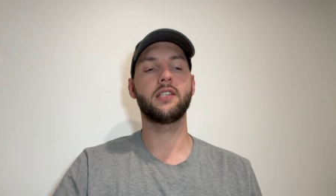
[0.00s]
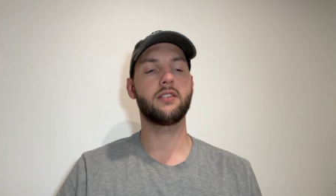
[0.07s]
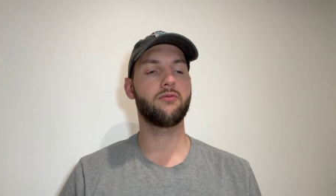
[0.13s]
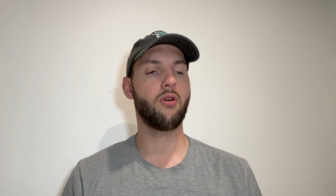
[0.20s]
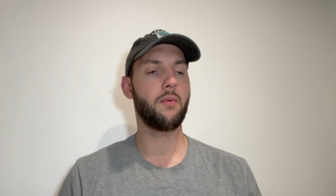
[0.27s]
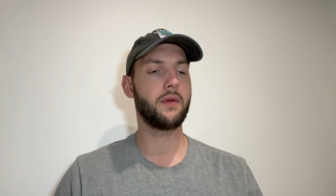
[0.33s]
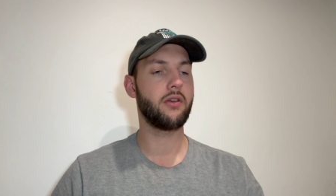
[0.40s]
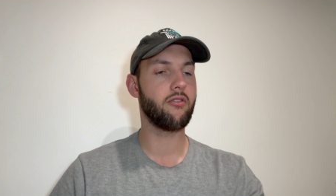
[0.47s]
And
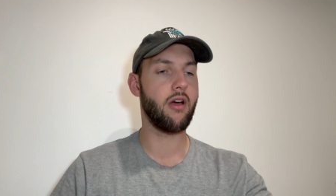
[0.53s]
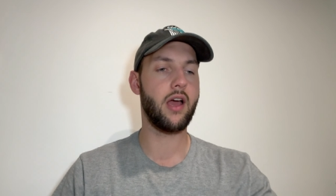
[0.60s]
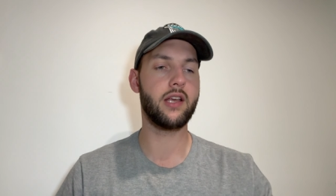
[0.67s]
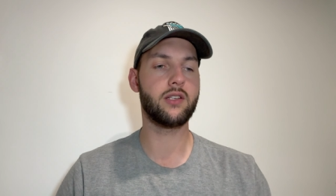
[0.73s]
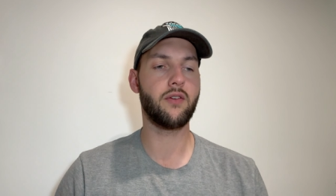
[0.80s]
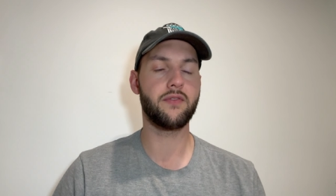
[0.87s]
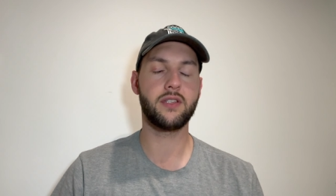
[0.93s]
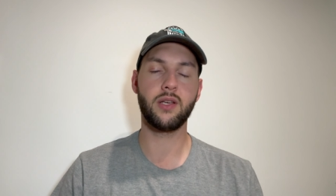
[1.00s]
Robbie Gray
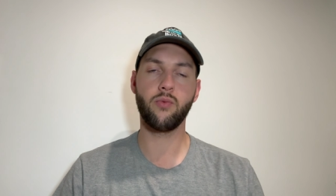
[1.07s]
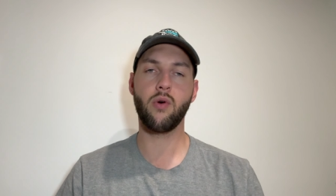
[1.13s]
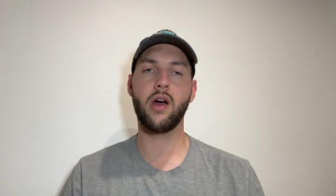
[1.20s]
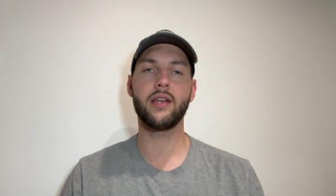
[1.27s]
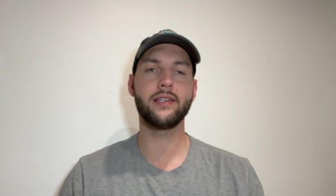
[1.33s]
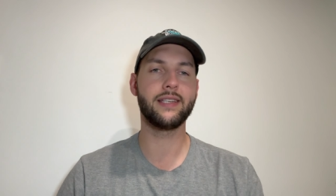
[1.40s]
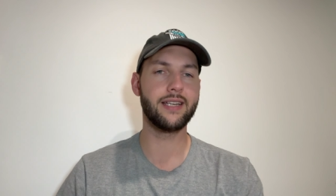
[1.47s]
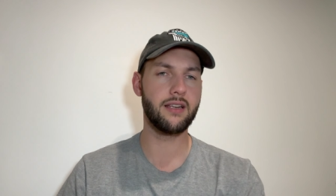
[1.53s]
is obviously
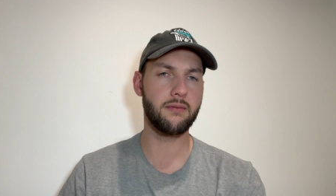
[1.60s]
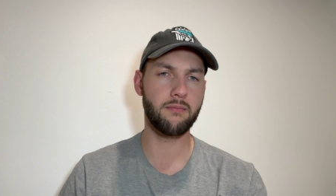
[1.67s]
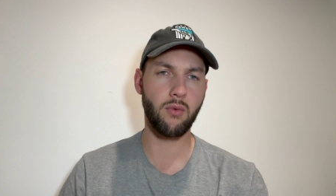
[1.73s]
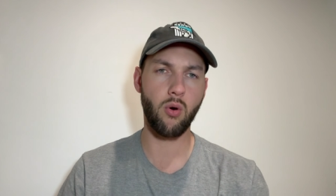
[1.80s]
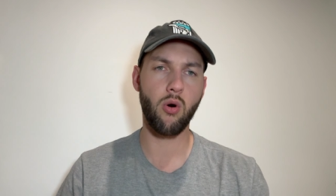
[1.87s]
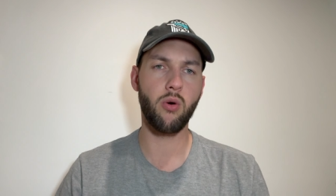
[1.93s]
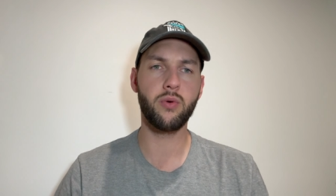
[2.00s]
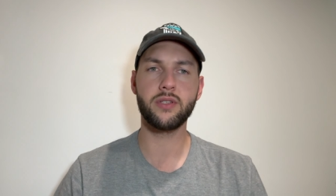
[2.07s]
one. Dylan
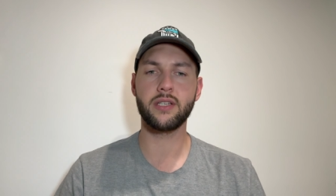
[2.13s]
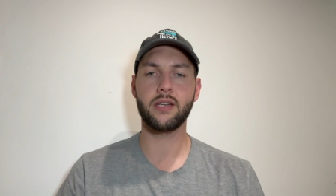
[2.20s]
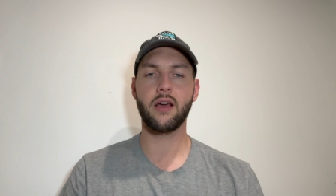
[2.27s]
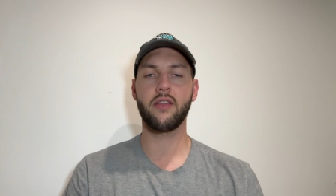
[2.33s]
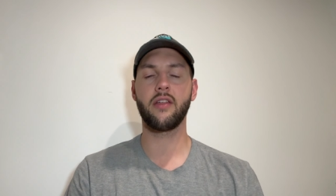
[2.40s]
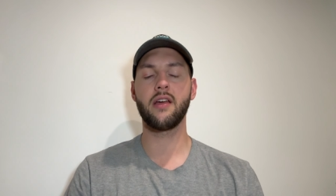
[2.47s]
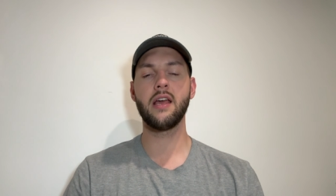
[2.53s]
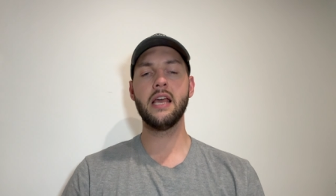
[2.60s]
Moore was
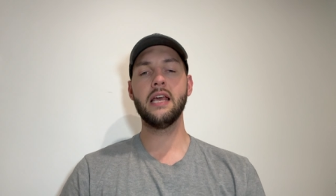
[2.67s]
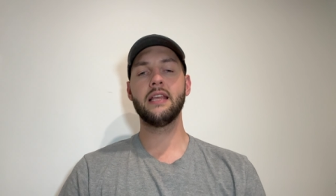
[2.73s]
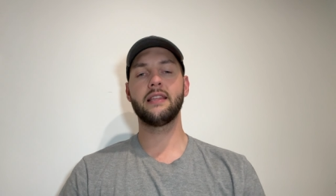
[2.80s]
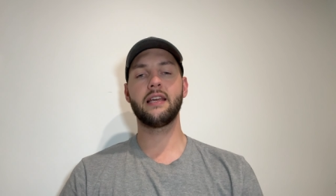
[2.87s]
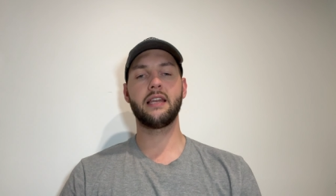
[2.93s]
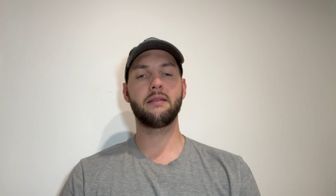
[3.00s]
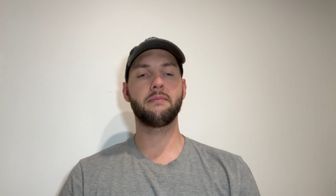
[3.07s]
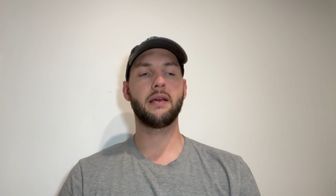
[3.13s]
another
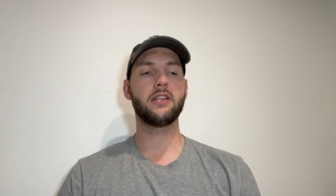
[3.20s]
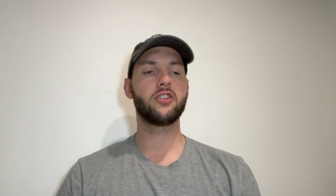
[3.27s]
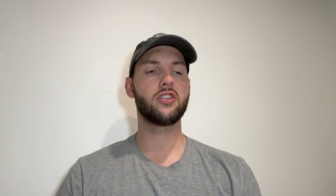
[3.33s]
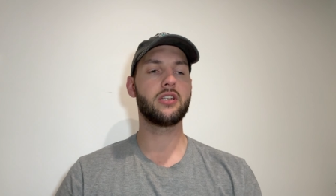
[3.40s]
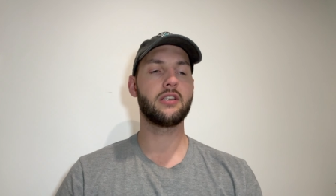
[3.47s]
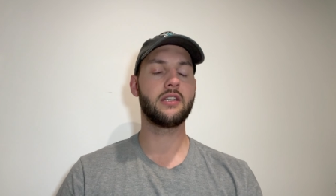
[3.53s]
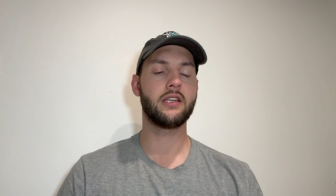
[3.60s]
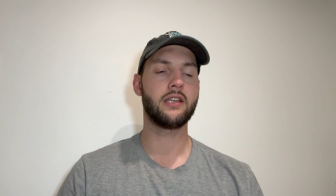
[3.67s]
that he
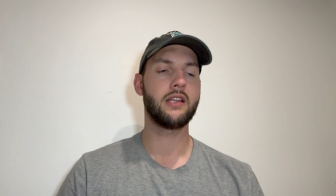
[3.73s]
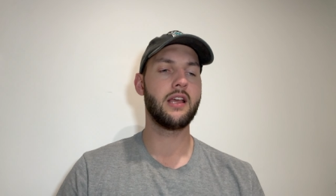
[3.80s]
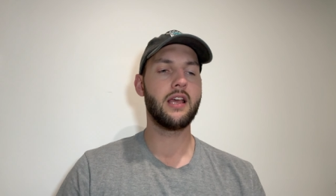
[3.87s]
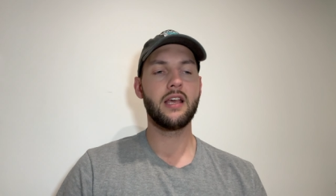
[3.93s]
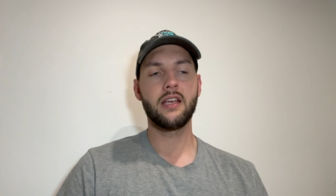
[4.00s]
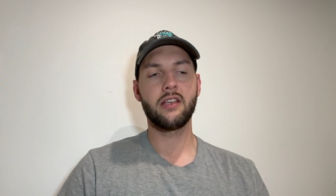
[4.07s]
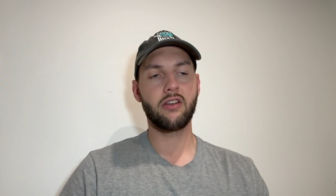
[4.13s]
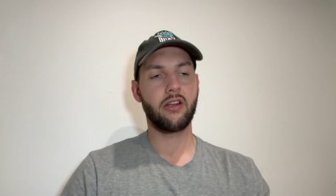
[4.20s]
mentioned. And,
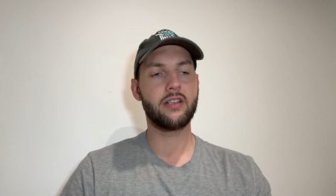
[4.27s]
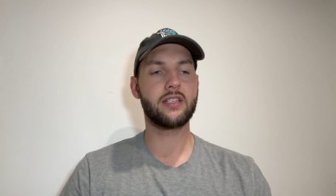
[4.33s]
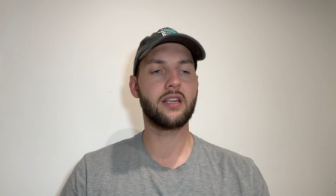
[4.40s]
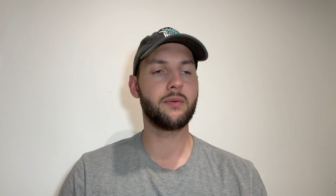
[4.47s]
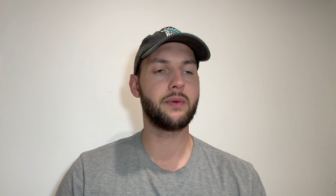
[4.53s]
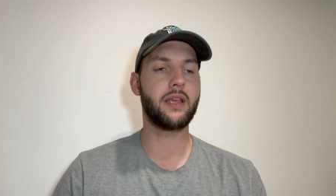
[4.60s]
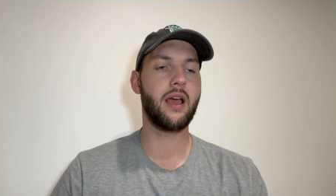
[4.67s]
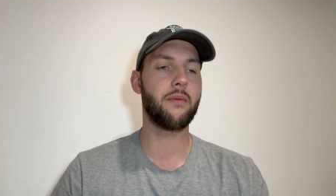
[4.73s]
he's going
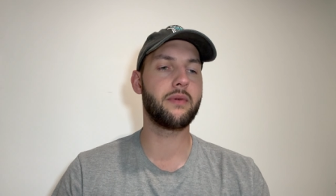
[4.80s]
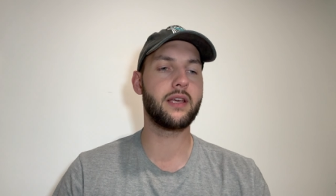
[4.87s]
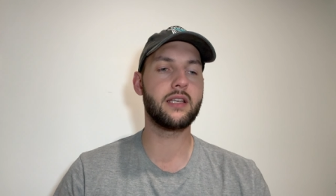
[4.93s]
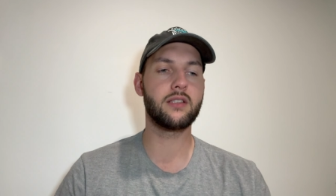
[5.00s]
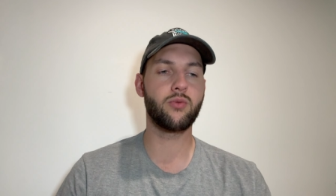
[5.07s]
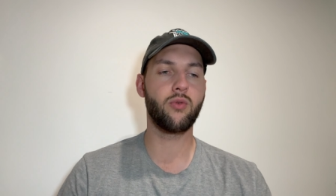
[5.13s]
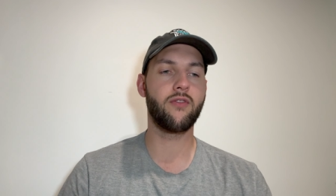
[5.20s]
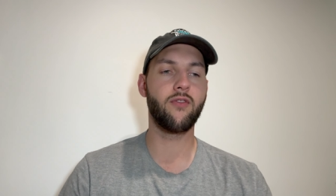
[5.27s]
to be coming
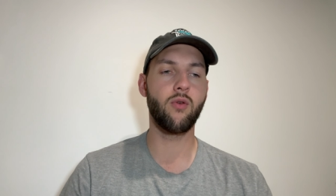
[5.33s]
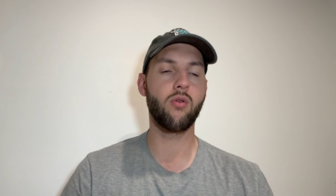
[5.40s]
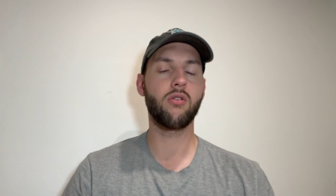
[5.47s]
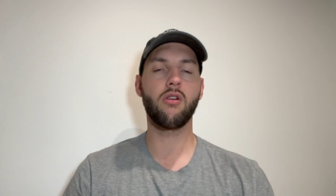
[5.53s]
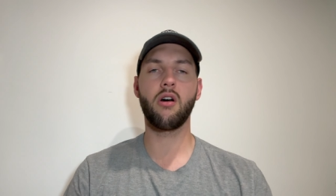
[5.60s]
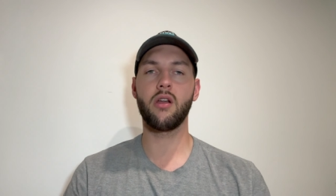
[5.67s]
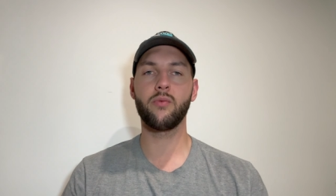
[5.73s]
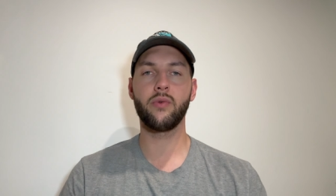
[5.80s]
into a forward
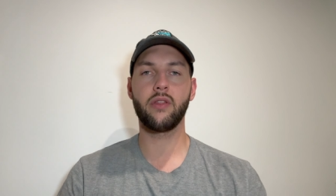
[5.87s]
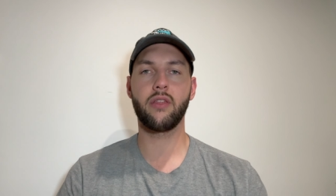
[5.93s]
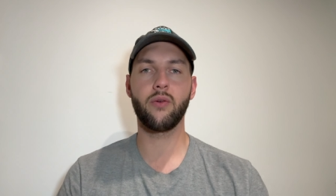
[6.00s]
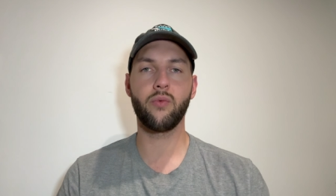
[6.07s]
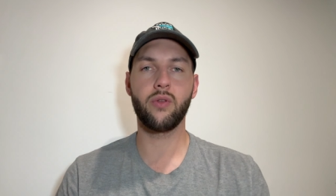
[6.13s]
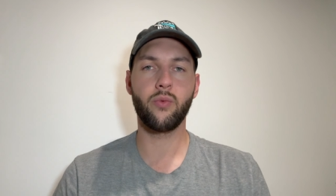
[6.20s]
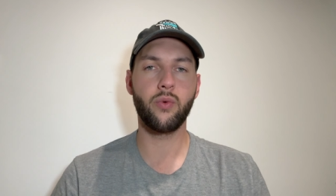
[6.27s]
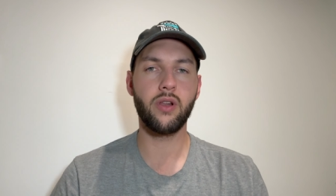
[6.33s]
line with
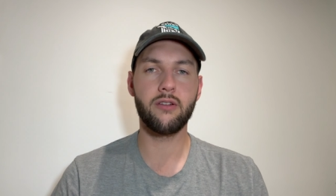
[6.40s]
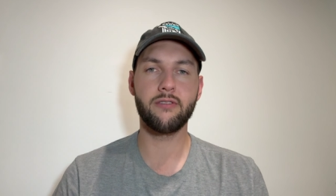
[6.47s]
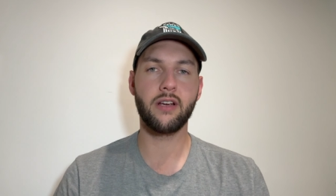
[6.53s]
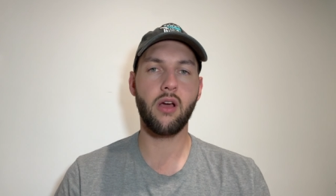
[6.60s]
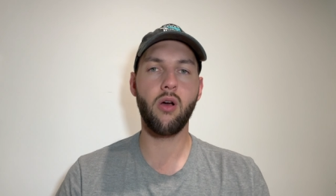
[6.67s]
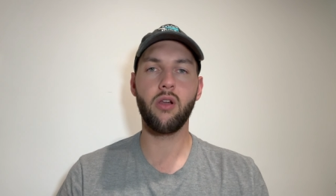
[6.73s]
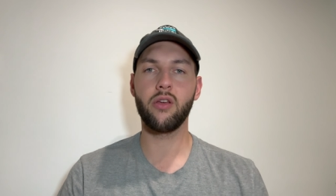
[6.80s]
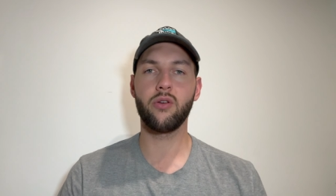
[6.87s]
Willie
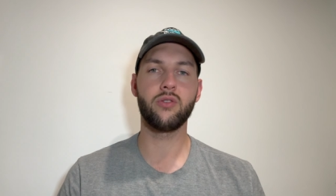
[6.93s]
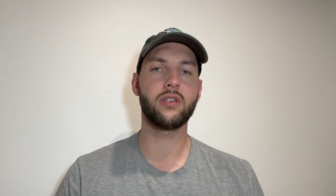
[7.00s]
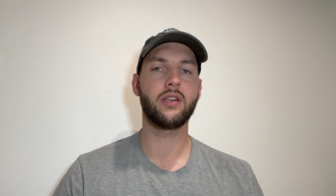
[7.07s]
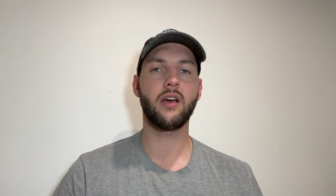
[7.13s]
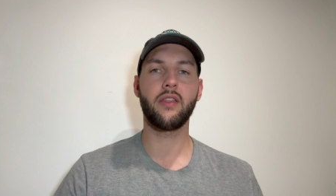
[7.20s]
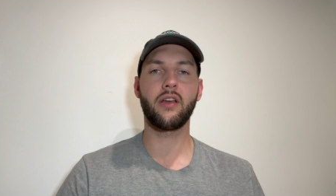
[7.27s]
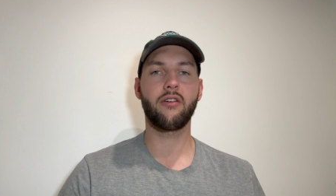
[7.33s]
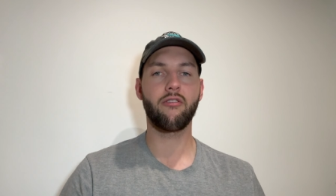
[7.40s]
Rioli, who's
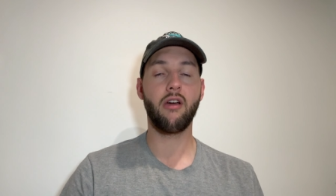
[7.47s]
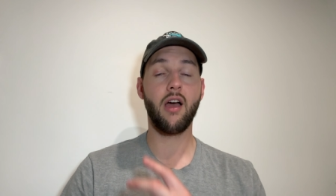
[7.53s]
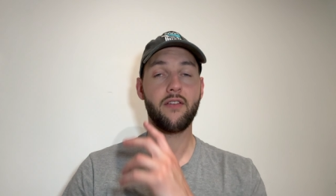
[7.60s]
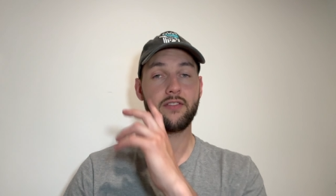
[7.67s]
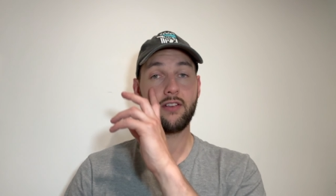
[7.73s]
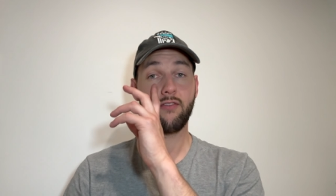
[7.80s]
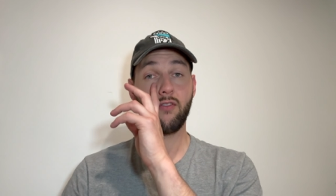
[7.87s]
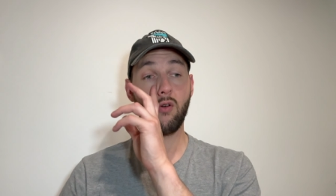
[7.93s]
another
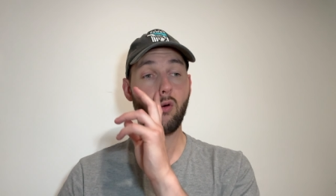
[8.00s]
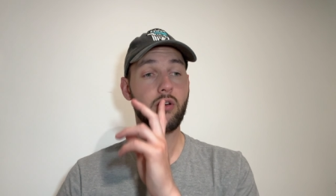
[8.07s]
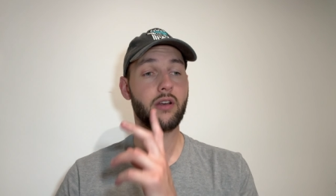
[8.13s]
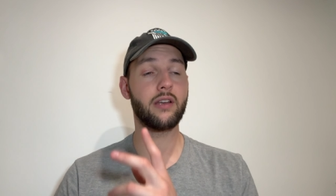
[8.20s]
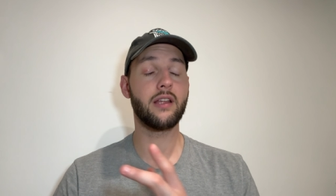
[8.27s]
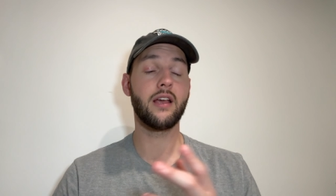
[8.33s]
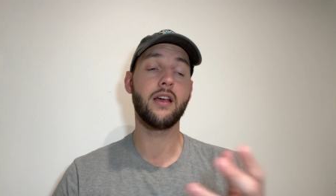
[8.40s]
crafty forward. And,